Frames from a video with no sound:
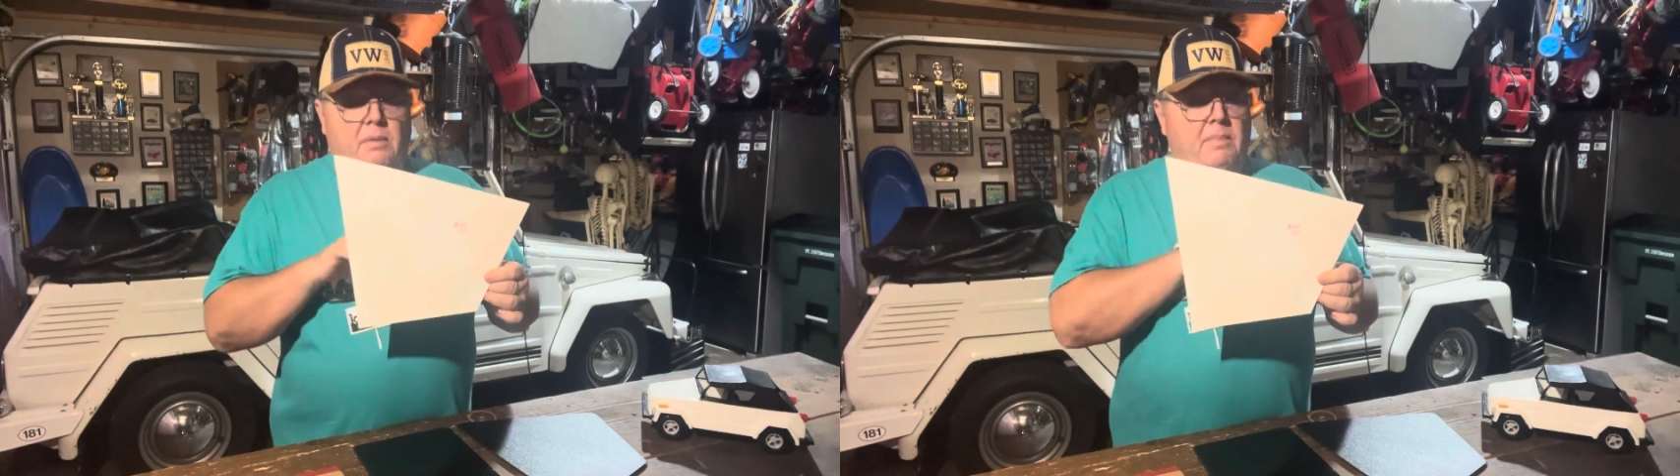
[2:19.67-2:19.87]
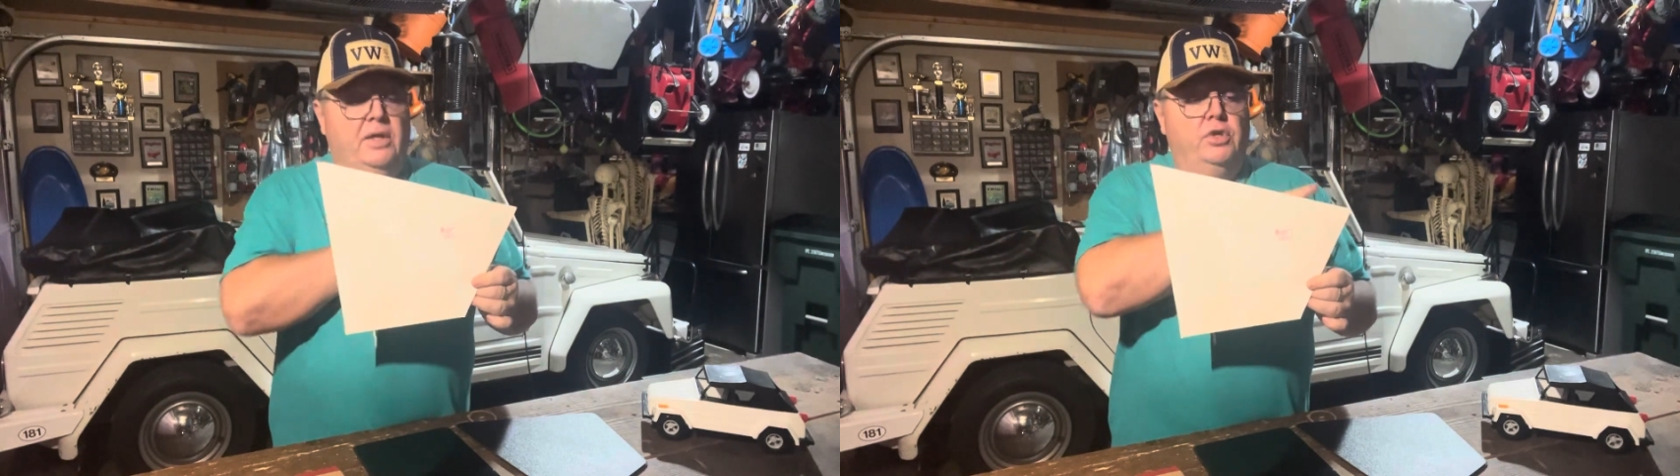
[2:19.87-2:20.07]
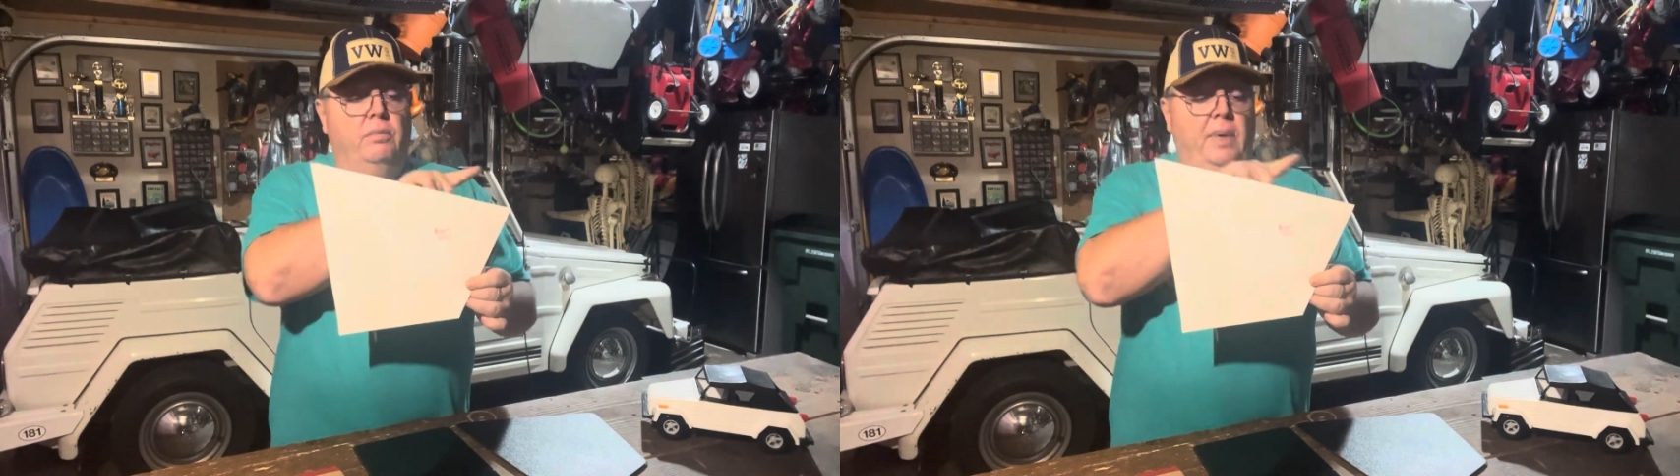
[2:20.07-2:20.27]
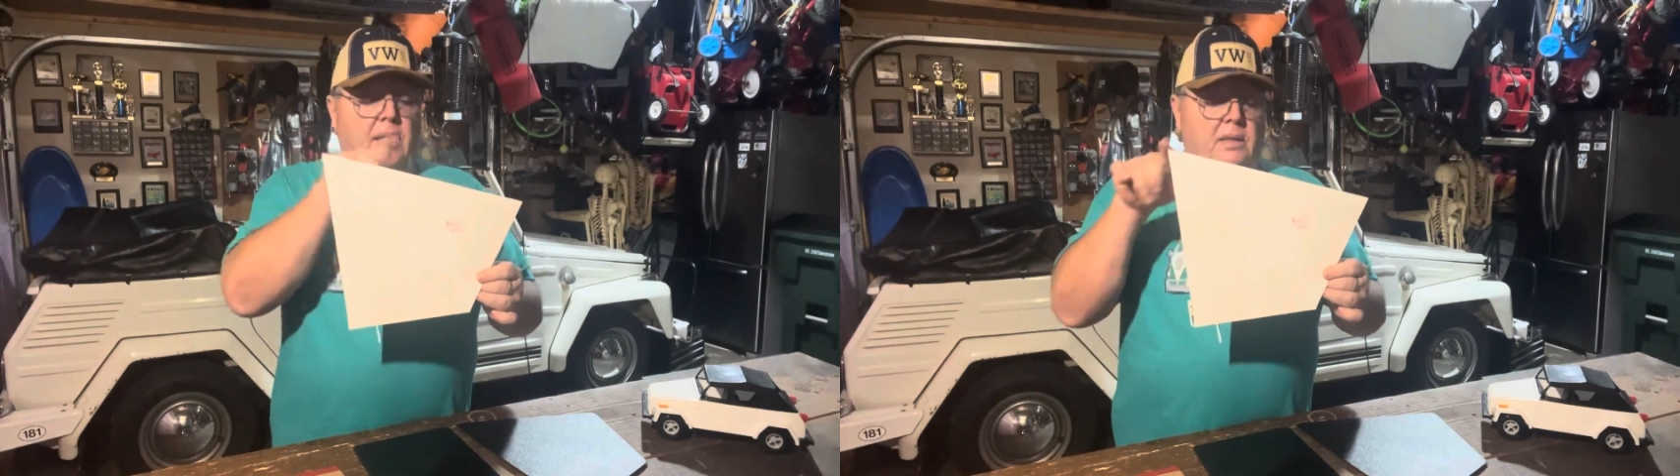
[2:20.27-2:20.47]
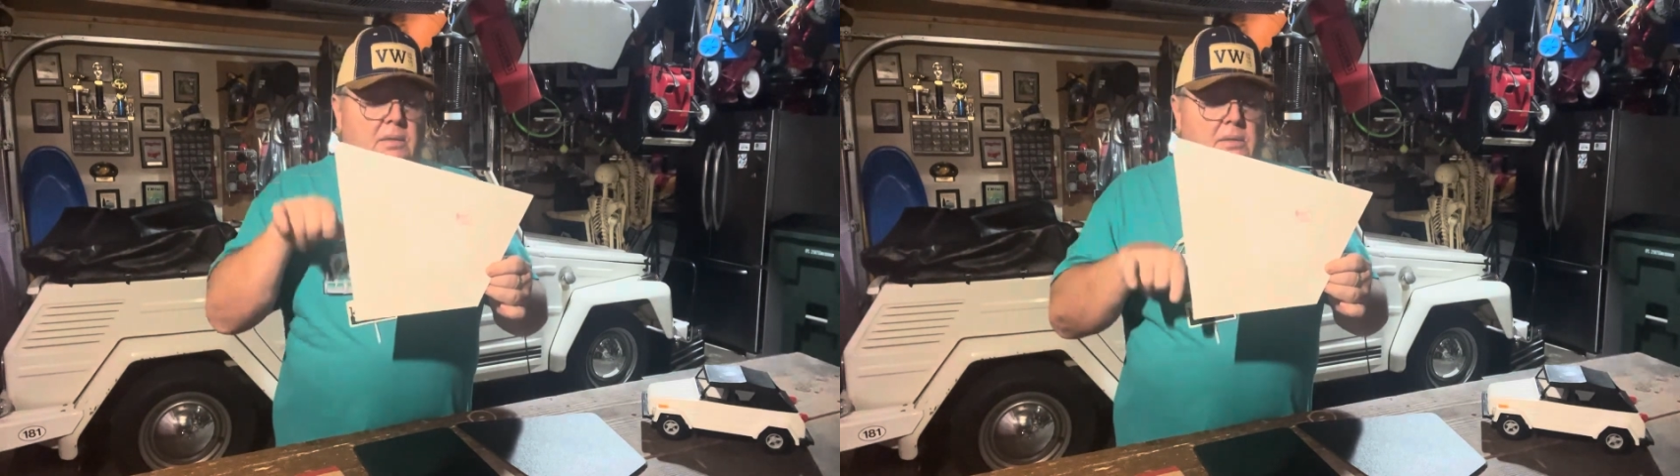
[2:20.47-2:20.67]

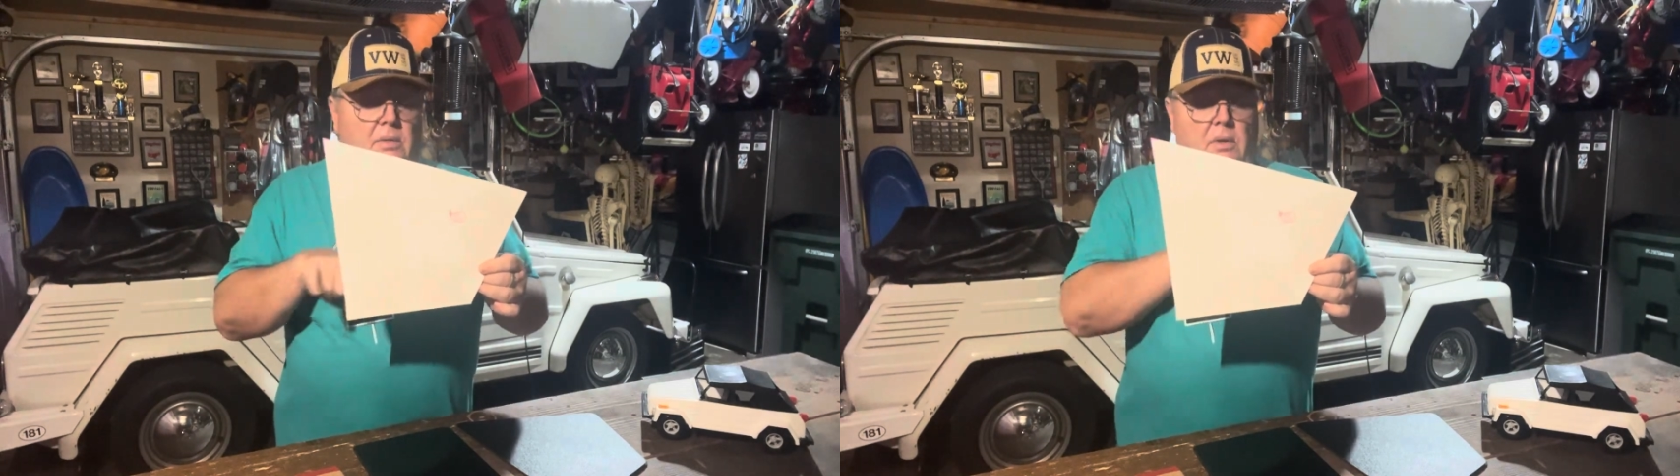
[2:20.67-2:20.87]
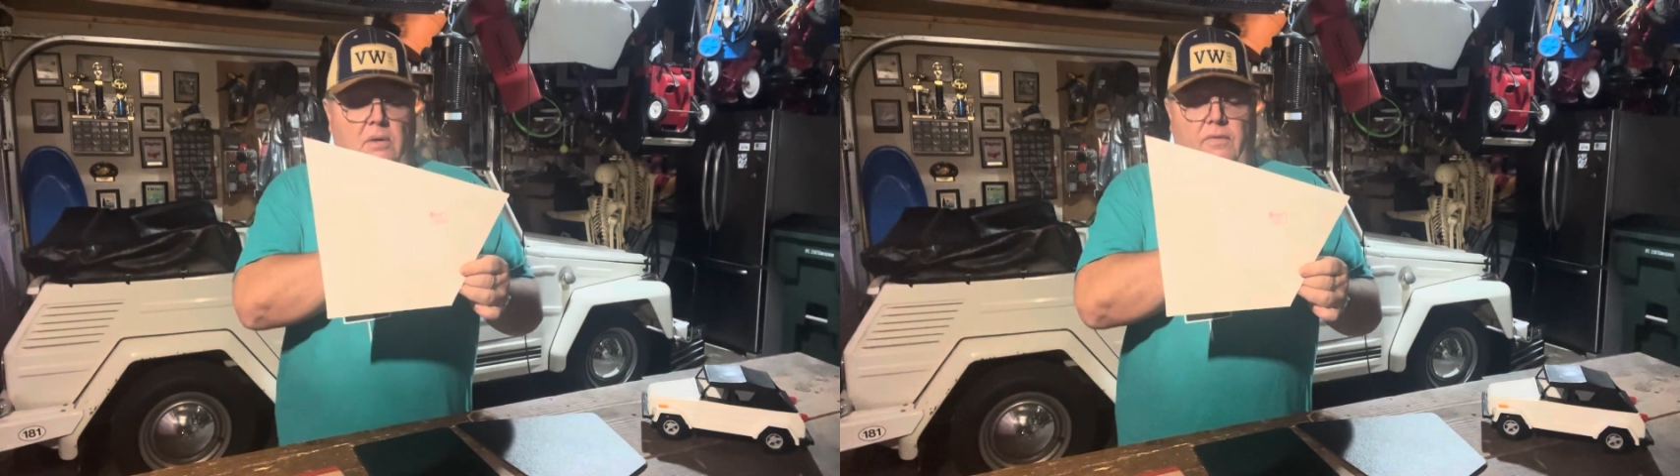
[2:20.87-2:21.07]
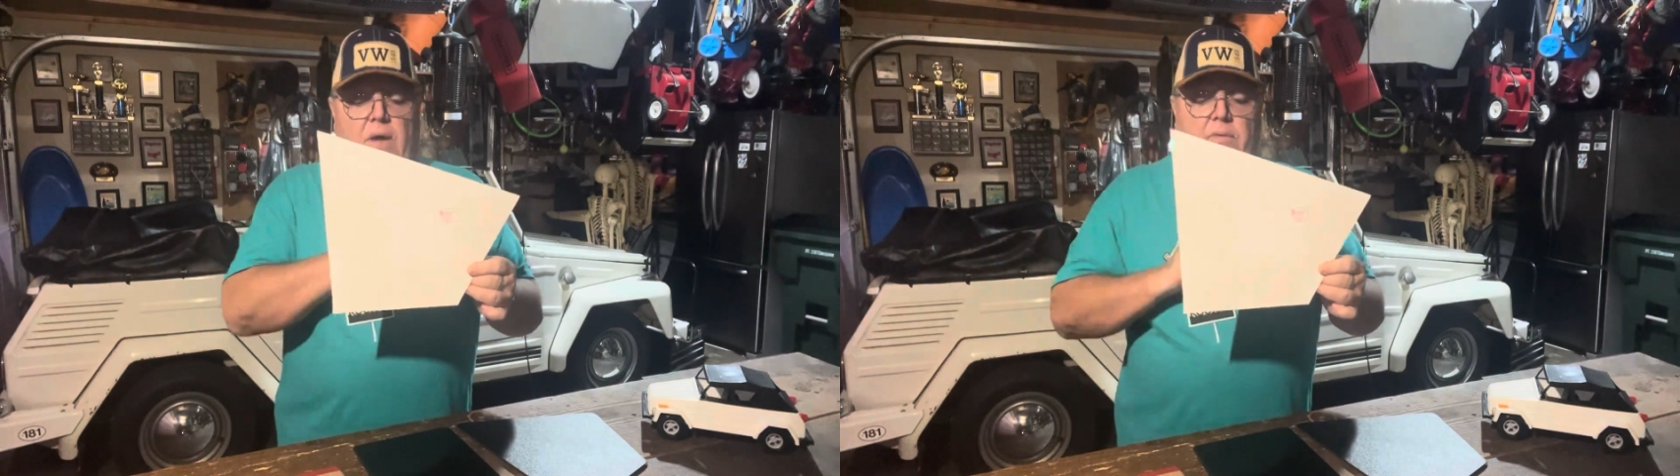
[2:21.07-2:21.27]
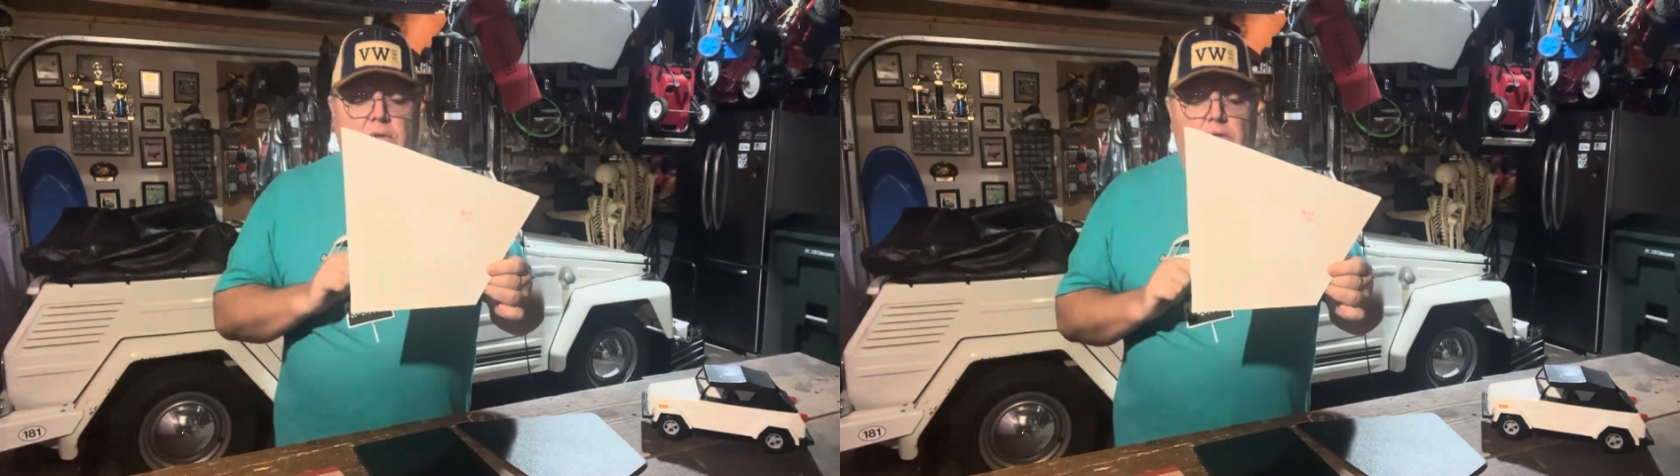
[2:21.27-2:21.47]
measurements of how this